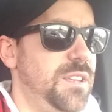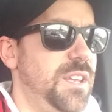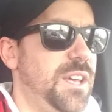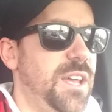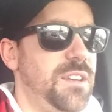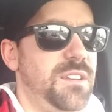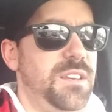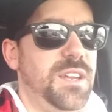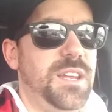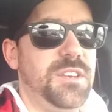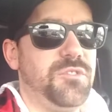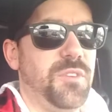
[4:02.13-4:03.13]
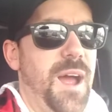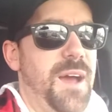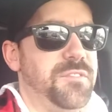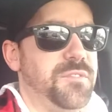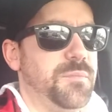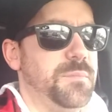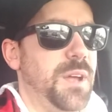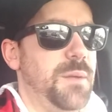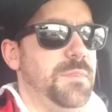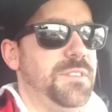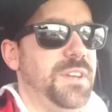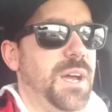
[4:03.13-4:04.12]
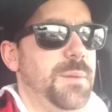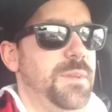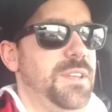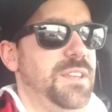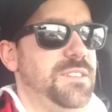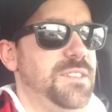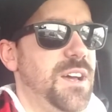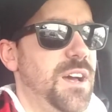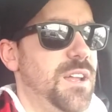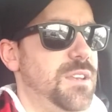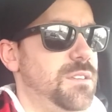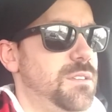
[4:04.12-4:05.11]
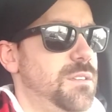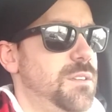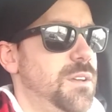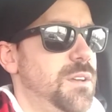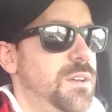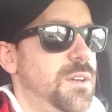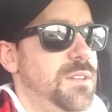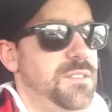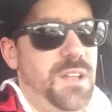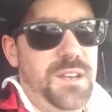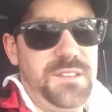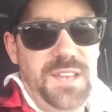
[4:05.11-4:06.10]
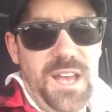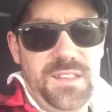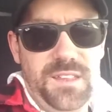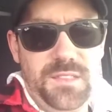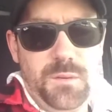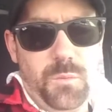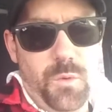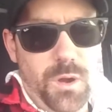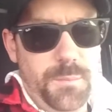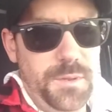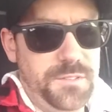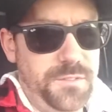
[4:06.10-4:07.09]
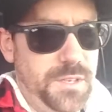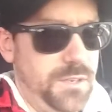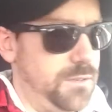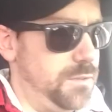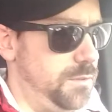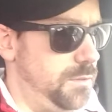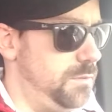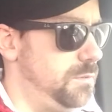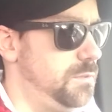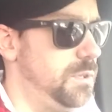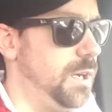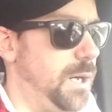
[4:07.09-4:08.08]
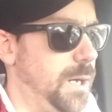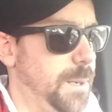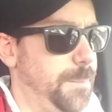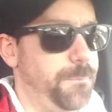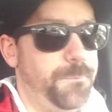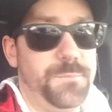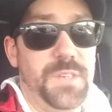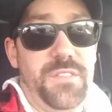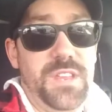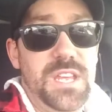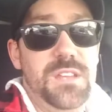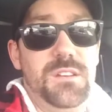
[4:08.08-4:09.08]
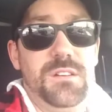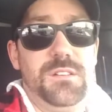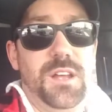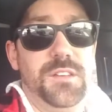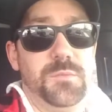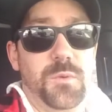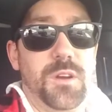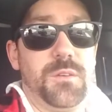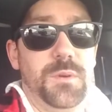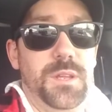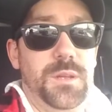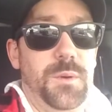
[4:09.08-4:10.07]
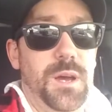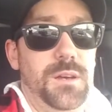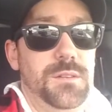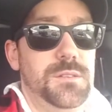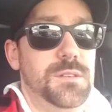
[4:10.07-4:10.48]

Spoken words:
get drafts from time to time. It's not exactly the warmest vehicle. Now the heater does work really well.